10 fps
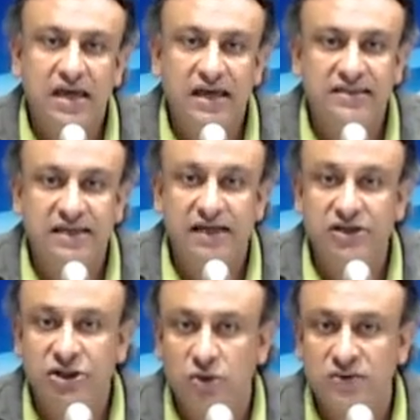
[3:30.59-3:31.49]
he said
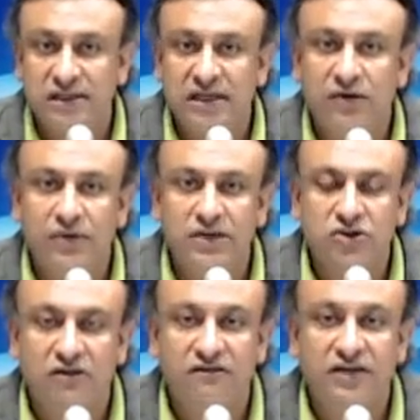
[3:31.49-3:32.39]
it shows an increase
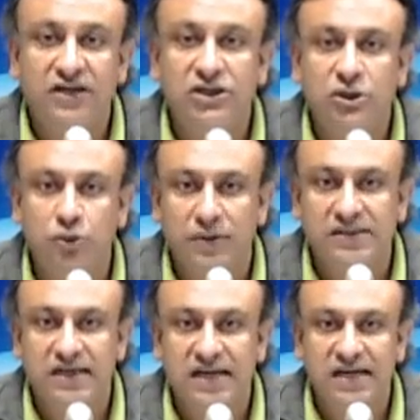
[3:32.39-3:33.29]
of
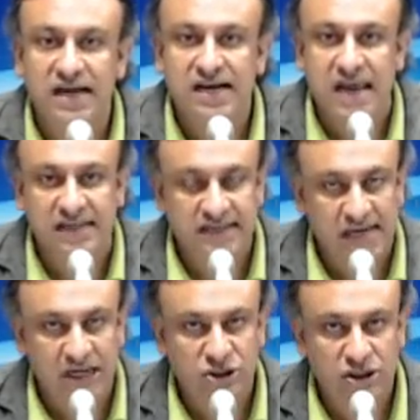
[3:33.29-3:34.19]
32% in tax
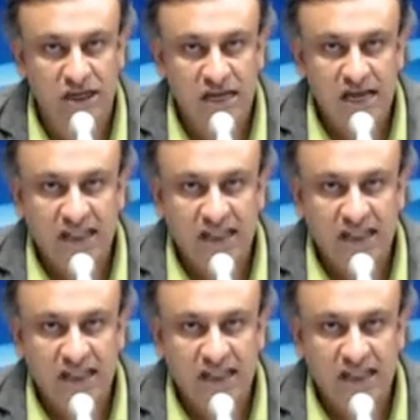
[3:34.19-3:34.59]
collection.